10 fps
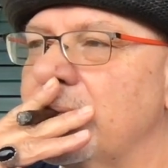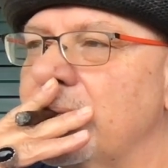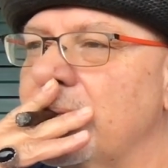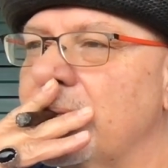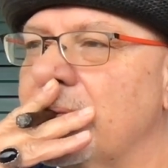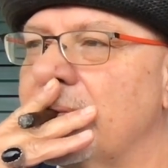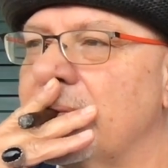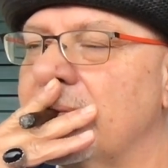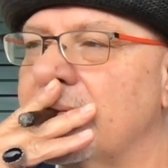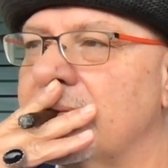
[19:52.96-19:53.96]

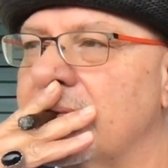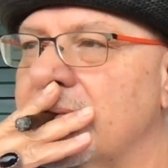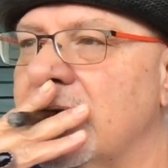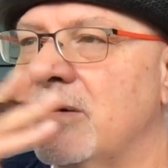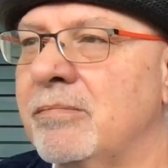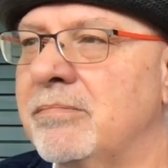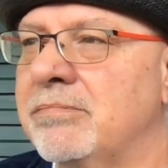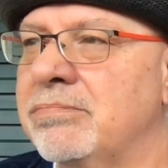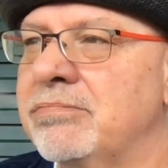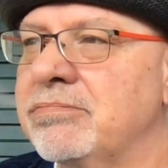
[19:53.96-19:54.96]

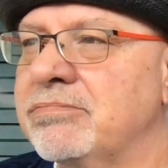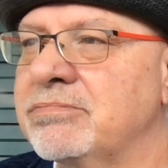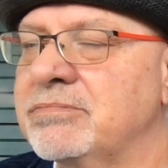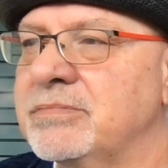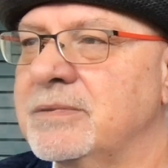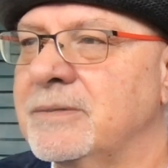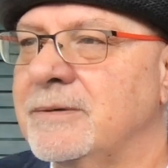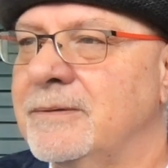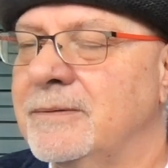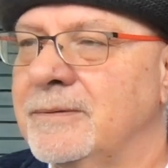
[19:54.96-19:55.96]

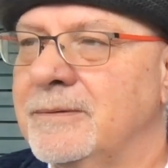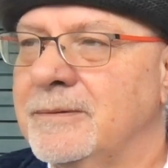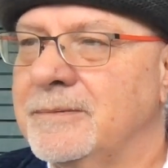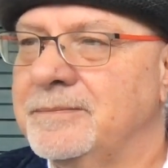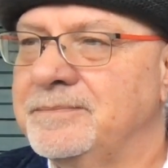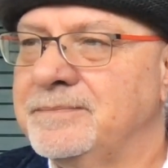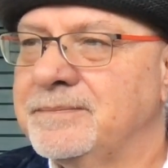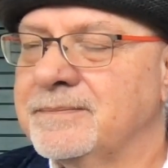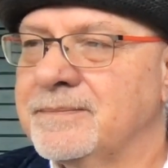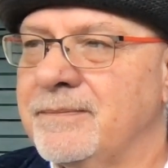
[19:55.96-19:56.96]

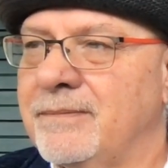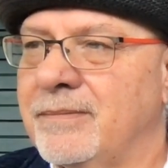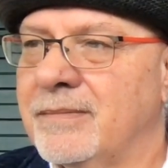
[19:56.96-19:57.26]
(not speaking)